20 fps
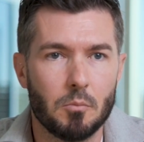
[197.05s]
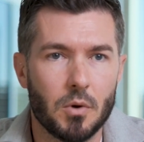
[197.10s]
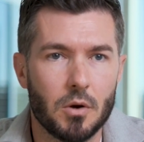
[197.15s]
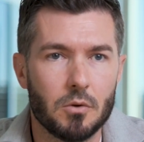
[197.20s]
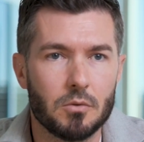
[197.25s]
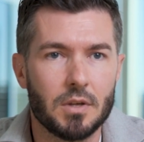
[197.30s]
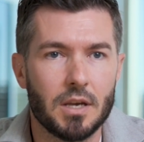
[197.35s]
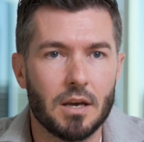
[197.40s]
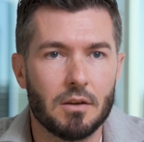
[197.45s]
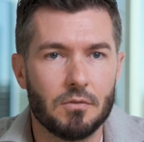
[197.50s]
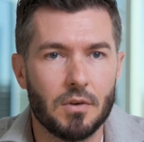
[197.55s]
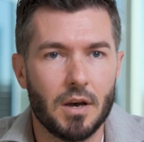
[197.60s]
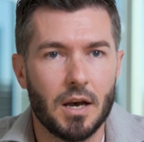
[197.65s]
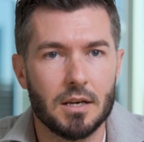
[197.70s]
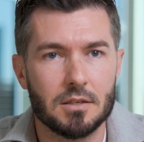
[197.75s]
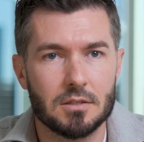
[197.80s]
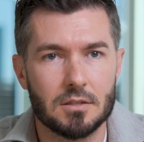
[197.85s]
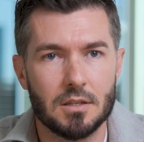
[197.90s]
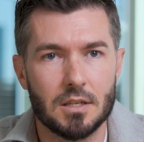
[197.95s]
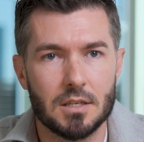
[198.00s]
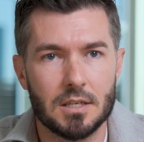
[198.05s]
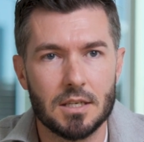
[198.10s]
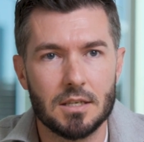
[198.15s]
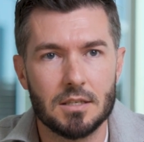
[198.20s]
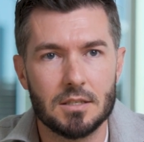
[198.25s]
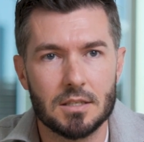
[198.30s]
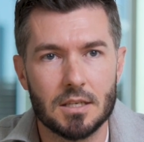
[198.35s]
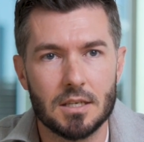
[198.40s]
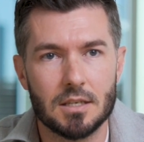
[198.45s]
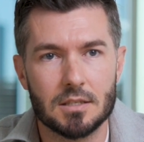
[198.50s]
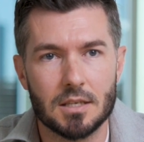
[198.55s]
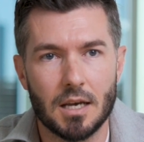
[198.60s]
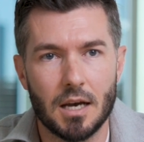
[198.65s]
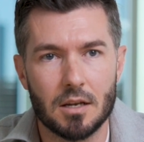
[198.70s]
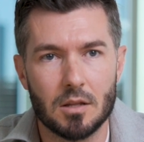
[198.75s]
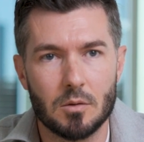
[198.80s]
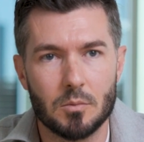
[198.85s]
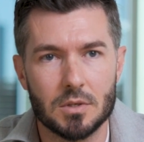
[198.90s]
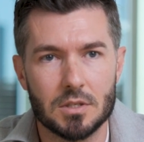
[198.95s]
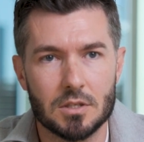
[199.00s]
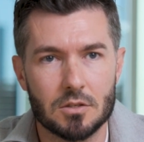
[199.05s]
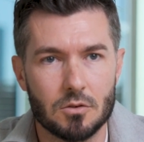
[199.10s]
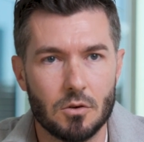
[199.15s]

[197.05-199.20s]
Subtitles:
both the advised and the D2C side of the business.